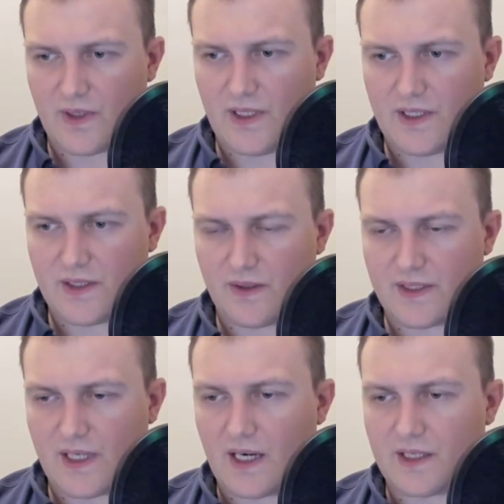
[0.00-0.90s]
each
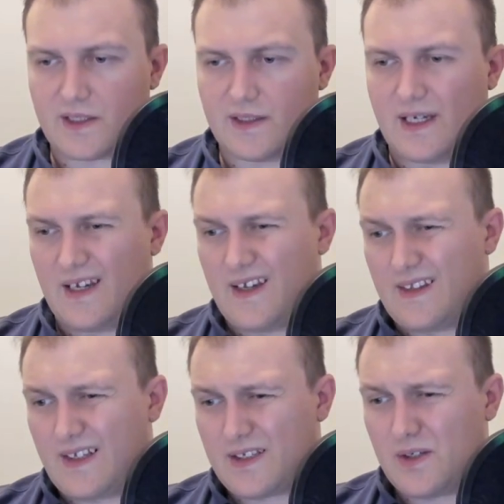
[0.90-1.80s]
transaction.
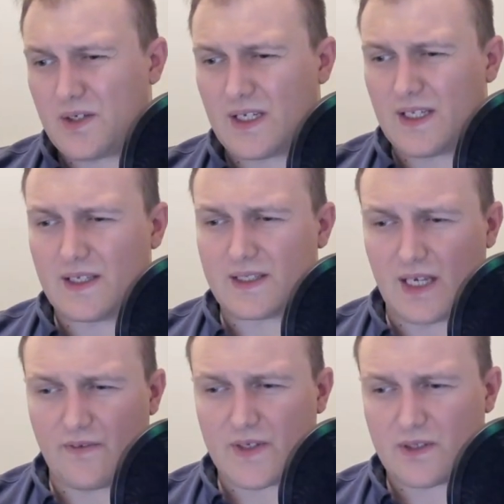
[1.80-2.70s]
That's usually the
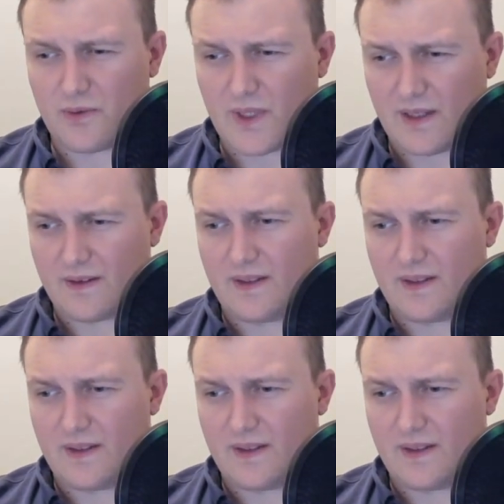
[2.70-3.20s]
safest way.